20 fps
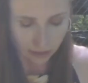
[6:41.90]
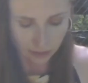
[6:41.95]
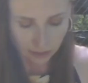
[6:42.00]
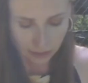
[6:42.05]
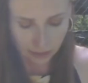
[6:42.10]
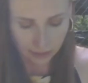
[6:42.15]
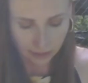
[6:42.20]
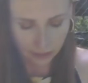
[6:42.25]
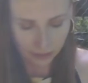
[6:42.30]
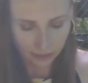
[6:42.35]

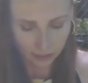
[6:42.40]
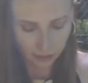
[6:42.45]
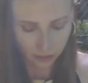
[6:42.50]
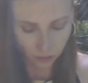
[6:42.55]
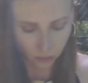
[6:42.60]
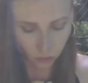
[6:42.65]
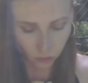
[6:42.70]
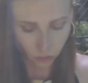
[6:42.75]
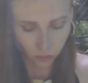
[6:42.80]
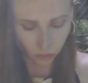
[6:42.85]
Uh,
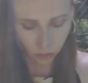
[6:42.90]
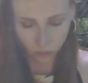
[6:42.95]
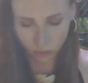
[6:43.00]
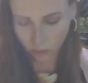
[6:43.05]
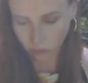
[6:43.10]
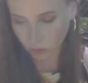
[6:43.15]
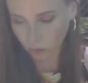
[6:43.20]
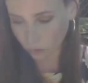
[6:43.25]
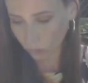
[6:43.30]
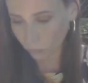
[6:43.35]

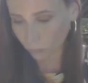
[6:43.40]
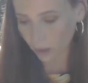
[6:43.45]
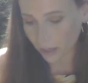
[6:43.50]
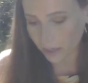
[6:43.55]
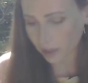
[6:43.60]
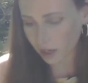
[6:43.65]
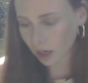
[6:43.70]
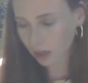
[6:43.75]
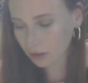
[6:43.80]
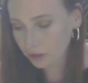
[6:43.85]
one
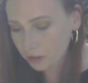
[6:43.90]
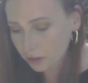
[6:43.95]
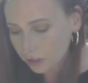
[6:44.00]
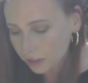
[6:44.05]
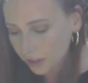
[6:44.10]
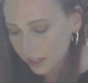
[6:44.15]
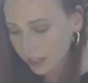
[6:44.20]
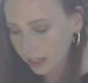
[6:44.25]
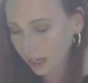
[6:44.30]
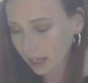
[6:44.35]
other
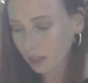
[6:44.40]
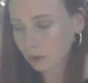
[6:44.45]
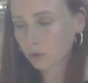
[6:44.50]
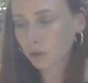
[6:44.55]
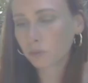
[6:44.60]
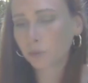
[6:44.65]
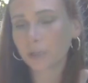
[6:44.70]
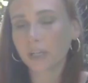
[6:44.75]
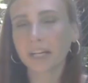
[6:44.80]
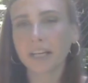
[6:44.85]
thing I will bring,